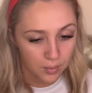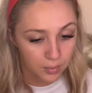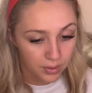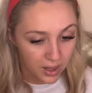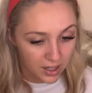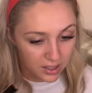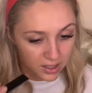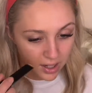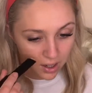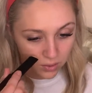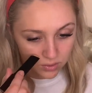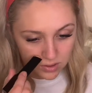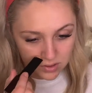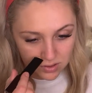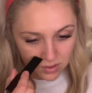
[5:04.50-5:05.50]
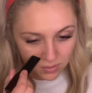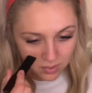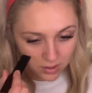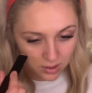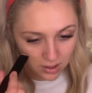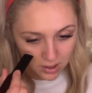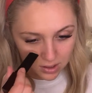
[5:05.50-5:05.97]
it blended out
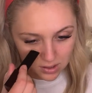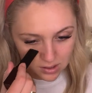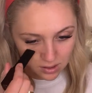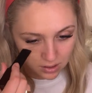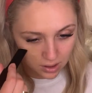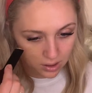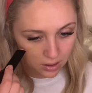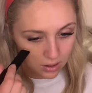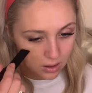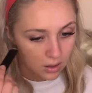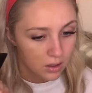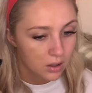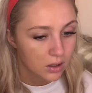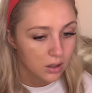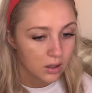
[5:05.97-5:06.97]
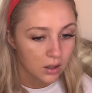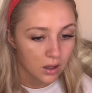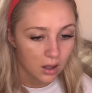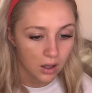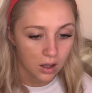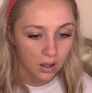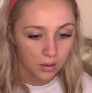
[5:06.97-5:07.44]
super easily
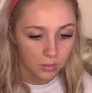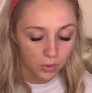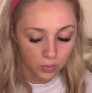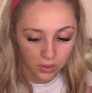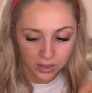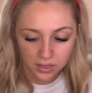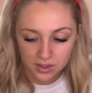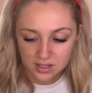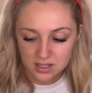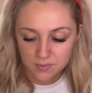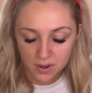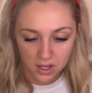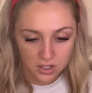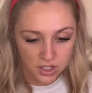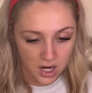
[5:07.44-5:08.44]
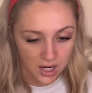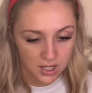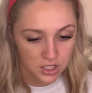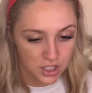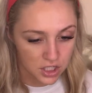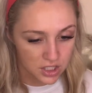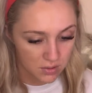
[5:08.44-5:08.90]
with the sponge. I
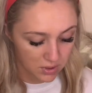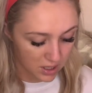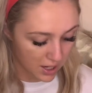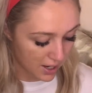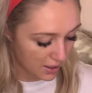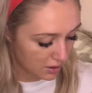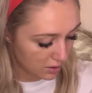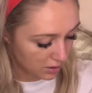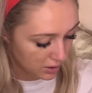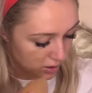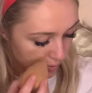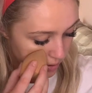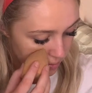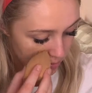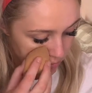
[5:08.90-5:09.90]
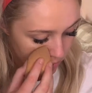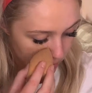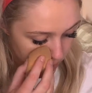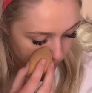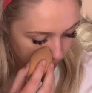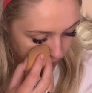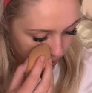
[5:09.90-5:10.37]
just am gonna add a little bit
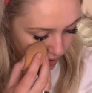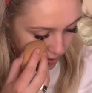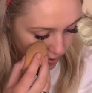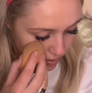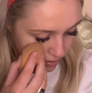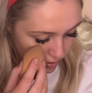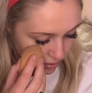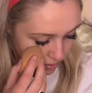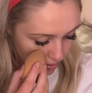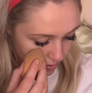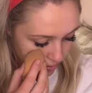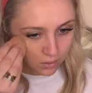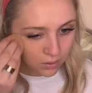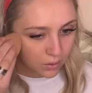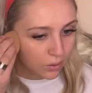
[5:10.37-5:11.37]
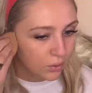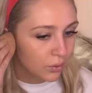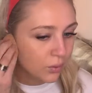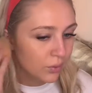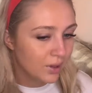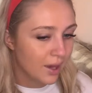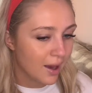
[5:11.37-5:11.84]
more.
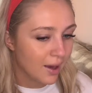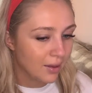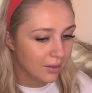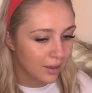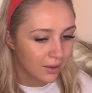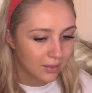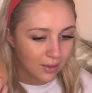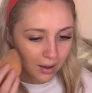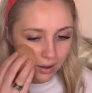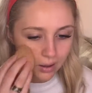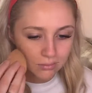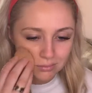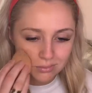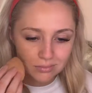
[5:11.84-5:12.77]
Oh yeah, I like that.